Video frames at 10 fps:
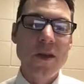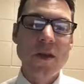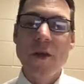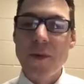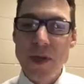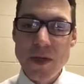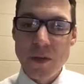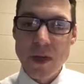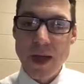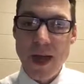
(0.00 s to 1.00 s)
So the 3
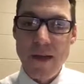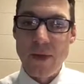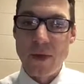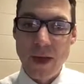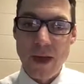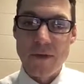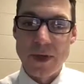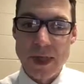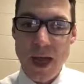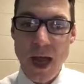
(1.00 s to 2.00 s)
stories I have you look at
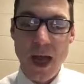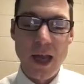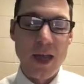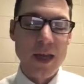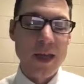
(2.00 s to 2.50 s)
for today,